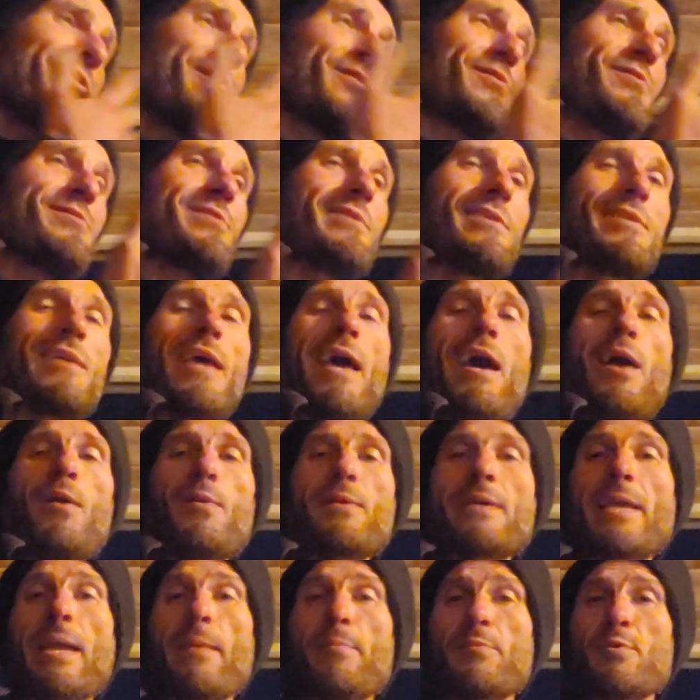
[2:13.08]
use it, how
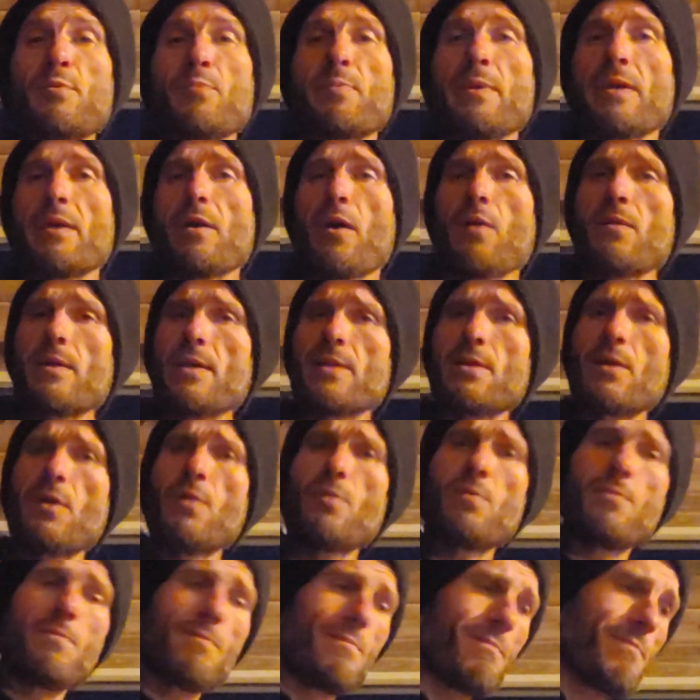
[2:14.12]
it came to be. All I
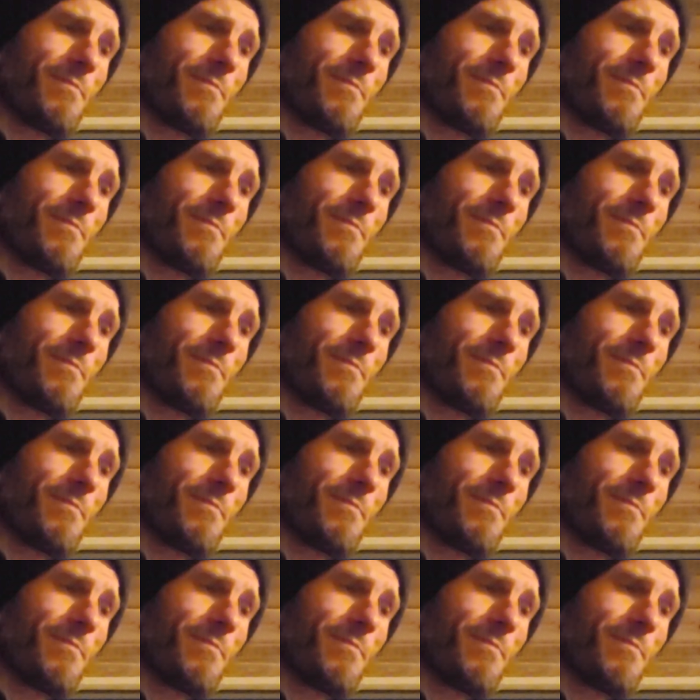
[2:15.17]
know,